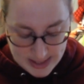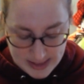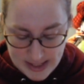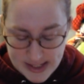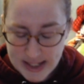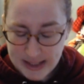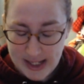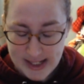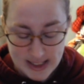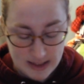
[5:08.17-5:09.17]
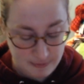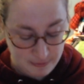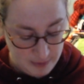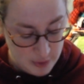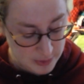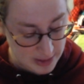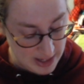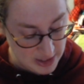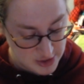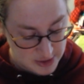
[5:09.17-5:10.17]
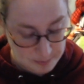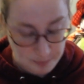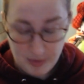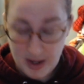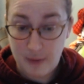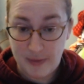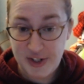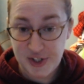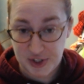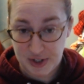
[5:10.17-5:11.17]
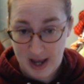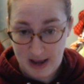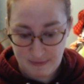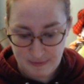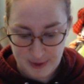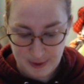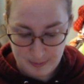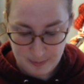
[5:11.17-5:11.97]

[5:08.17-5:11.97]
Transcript: Nancy glanced at the fuel gauge. It registered half full.